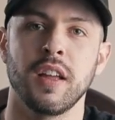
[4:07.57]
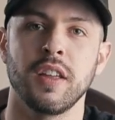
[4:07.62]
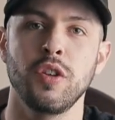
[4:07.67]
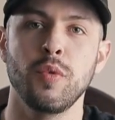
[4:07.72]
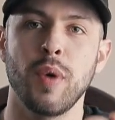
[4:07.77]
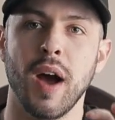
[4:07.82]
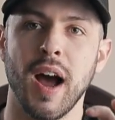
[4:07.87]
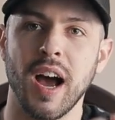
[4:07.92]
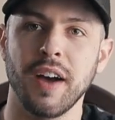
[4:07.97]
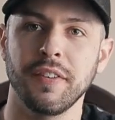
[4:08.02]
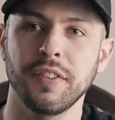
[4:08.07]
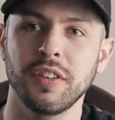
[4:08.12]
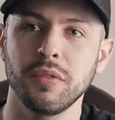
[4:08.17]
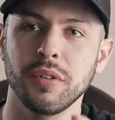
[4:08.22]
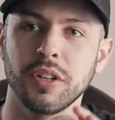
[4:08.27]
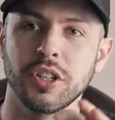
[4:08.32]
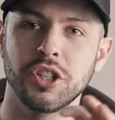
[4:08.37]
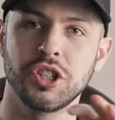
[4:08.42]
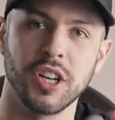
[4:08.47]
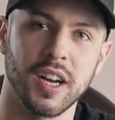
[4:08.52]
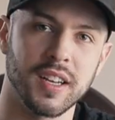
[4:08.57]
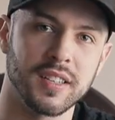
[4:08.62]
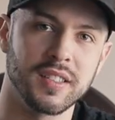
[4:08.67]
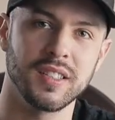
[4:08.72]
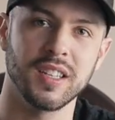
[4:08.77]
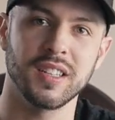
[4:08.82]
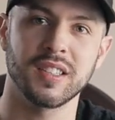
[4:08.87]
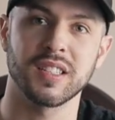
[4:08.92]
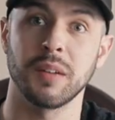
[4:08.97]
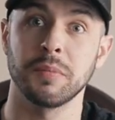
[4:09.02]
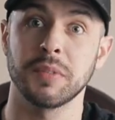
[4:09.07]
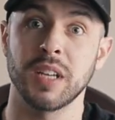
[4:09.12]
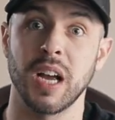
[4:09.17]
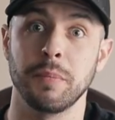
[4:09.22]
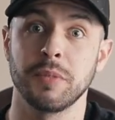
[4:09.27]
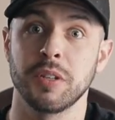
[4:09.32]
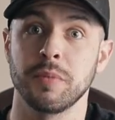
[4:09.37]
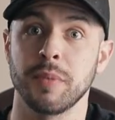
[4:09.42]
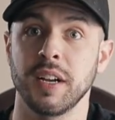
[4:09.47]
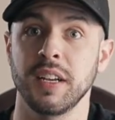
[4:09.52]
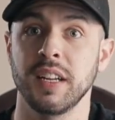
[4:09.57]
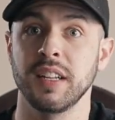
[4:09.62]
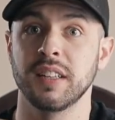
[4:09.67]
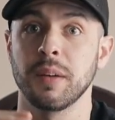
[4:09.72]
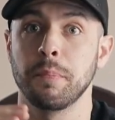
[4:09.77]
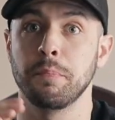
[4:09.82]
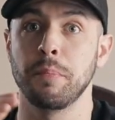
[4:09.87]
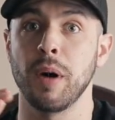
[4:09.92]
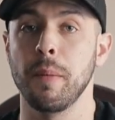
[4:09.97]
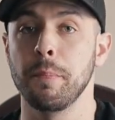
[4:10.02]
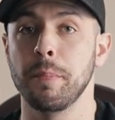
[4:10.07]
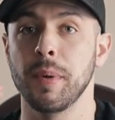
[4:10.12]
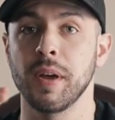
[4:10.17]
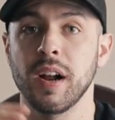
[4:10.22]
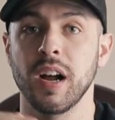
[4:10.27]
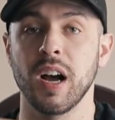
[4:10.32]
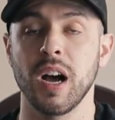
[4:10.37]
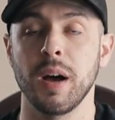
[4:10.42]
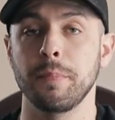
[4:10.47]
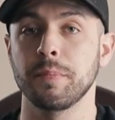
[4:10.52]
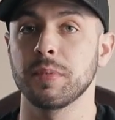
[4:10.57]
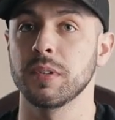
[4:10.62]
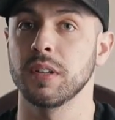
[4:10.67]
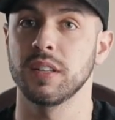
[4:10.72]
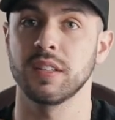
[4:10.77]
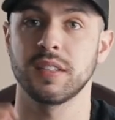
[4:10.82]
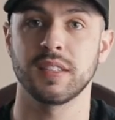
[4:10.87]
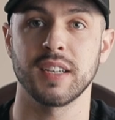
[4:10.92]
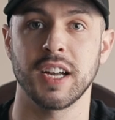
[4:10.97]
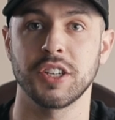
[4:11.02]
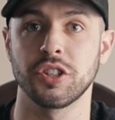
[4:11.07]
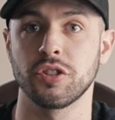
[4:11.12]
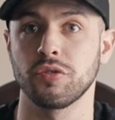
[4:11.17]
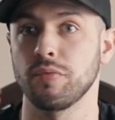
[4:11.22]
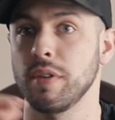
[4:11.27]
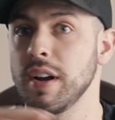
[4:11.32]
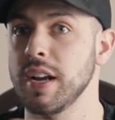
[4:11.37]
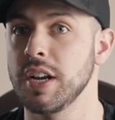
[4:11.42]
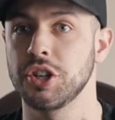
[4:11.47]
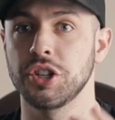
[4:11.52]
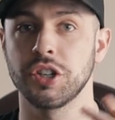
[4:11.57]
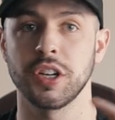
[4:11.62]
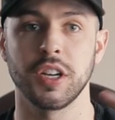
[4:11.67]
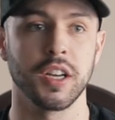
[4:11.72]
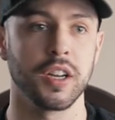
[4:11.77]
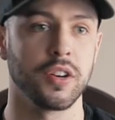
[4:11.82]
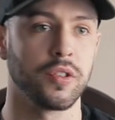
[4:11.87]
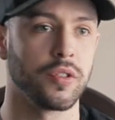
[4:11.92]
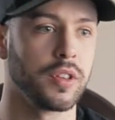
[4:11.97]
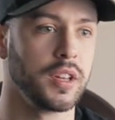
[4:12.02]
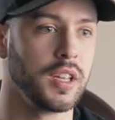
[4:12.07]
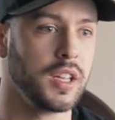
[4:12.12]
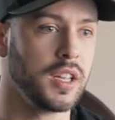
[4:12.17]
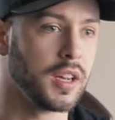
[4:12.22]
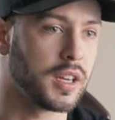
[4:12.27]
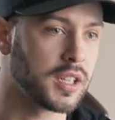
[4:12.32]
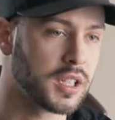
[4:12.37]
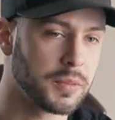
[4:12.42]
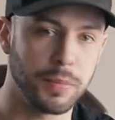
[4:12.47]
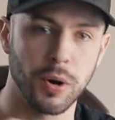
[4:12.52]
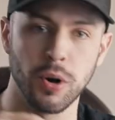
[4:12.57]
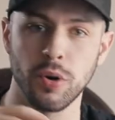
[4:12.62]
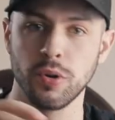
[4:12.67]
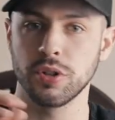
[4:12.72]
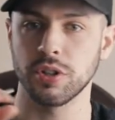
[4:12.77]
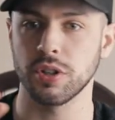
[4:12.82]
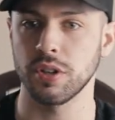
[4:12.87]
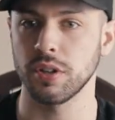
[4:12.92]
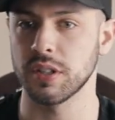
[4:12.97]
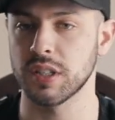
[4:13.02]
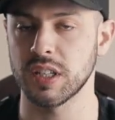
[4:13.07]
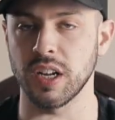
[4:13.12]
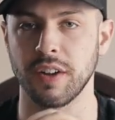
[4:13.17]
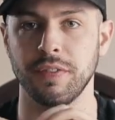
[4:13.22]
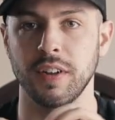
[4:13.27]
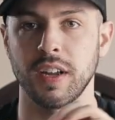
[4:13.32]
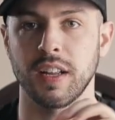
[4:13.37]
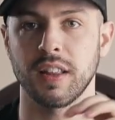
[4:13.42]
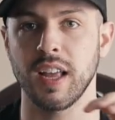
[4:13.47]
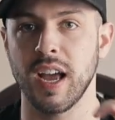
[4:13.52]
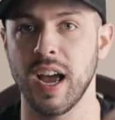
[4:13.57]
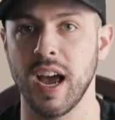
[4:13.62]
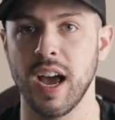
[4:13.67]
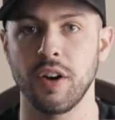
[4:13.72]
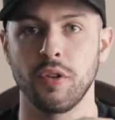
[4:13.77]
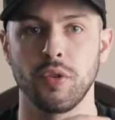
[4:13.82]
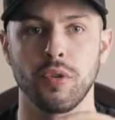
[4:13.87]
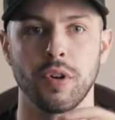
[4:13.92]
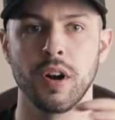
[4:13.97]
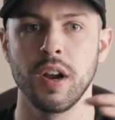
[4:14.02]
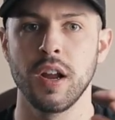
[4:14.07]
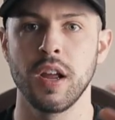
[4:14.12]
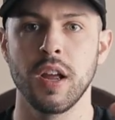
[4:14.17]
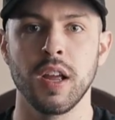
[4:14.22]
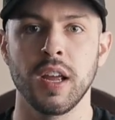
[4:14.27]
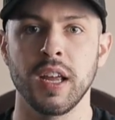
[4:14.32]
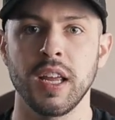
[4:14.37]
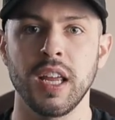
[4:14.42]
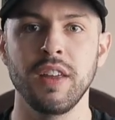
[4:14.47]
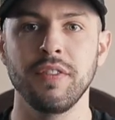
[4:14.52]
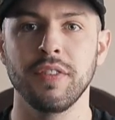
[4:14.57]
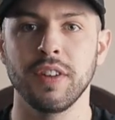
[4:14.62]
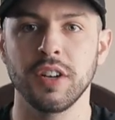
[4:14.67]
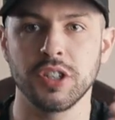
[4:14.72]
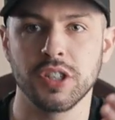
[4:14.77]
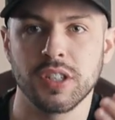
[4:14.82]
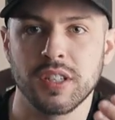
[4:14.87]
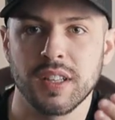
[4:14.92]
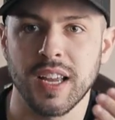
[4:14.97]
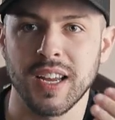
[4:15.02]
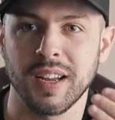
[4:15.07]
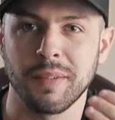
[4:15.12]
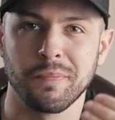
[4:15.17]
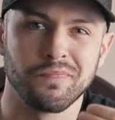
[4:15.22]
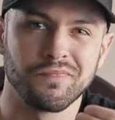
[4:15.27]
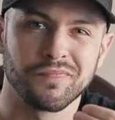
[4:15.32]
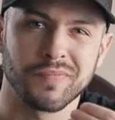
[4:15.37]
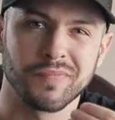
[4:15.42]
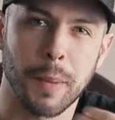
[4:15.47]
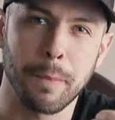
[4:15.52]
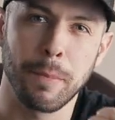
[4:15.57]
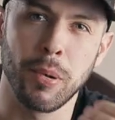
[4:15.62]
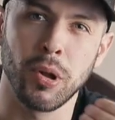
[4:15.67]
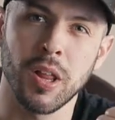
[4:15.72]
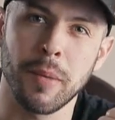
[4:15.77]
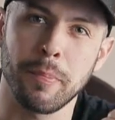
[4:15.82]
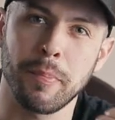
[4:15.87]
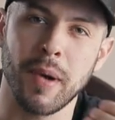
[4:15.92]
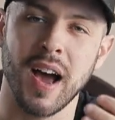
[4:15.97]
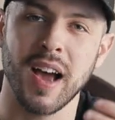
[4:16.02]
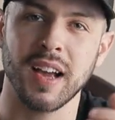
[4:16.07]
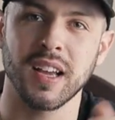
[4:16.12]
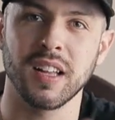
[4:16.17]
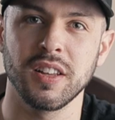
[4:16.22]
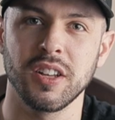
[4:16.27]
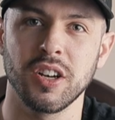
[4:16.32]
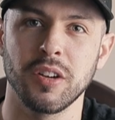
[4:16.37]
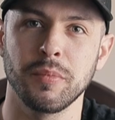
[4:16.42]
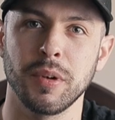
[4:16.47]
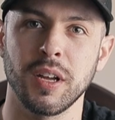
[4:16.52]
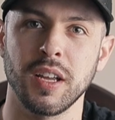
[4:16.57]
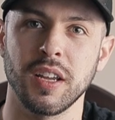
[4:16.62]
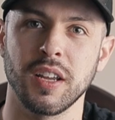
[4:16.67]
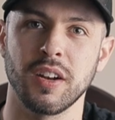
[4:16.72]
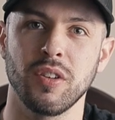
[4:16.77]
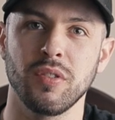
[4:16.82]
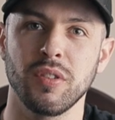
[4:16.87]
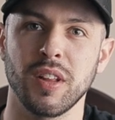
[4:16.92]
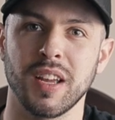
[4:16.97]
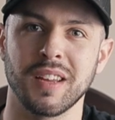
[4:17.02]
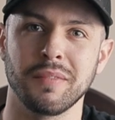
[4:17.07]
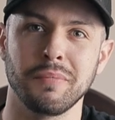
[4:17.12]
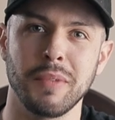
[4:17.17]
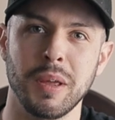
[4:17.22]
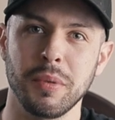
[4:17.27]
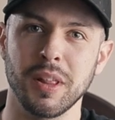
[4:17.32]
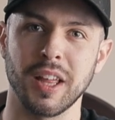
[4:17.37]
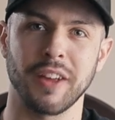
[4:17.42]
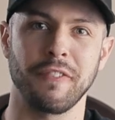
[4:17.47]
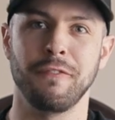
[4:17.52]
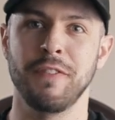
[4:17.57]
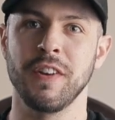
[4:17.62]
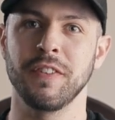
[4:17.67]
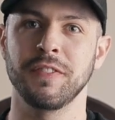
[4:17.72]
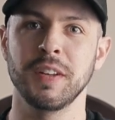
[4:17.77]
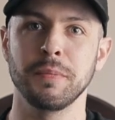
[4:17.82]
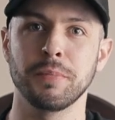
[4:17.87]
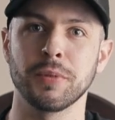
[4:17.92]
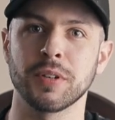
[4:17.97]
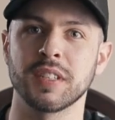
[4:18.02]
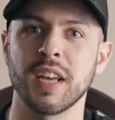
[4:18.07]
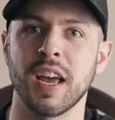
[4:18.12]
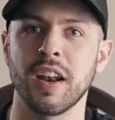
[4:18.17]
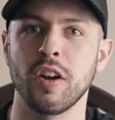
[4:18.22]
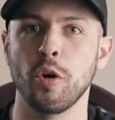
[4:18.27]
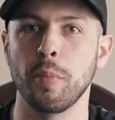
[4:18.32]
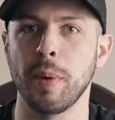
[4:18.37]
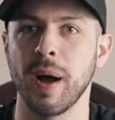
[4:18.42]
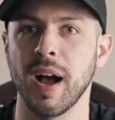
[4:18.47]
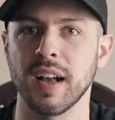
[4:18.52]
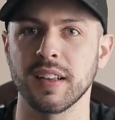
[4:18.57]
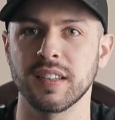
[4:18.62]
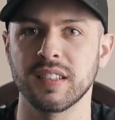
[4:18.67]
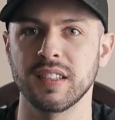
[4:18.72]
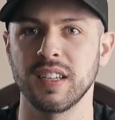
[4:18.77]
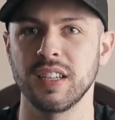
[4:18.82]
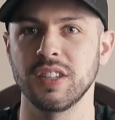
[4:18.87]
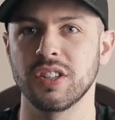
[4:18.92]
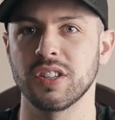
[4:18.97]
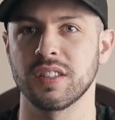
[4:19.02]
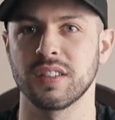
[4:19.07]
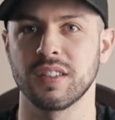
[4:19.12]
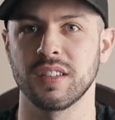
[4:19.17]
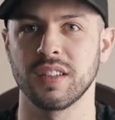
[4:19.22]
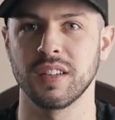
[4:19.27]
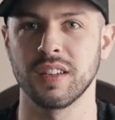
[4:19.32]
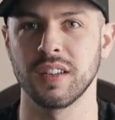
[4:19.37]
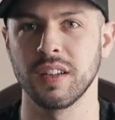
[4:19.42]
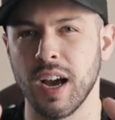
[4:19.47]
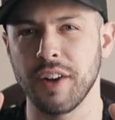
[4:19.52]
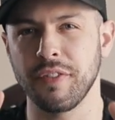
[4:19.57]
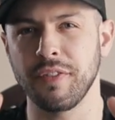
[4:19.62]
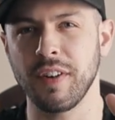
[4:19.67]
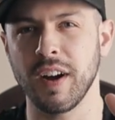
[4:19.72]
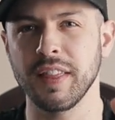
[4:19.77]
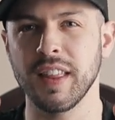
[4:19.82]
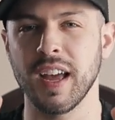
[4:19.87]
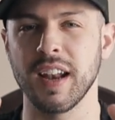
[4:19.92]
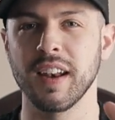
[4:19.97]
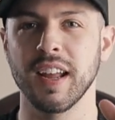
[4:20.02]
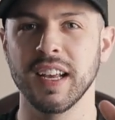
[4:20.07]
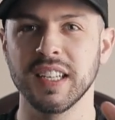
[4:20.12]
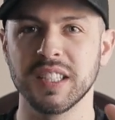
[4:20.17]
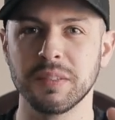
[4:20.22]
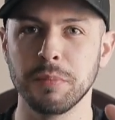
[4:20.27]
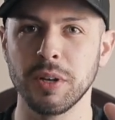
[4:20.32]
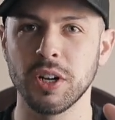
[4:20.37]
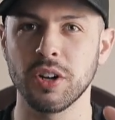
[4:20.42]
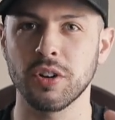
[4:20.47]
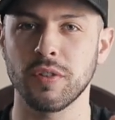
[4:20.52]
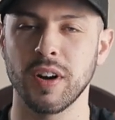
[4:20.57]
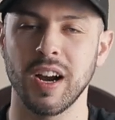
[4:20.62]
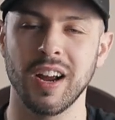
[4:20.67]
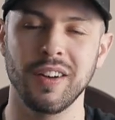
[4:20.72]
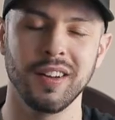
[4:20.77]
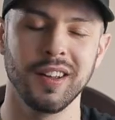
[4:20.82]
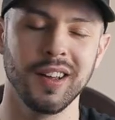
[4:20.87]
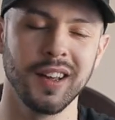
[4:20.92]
You have to adjust it. Sometimes you might need to bump it up, the saturation or the exposure and stuff like that, or even just like pull it back a little bit, you know, like maybe like 50% opacity just to kind of find that nice middle ground.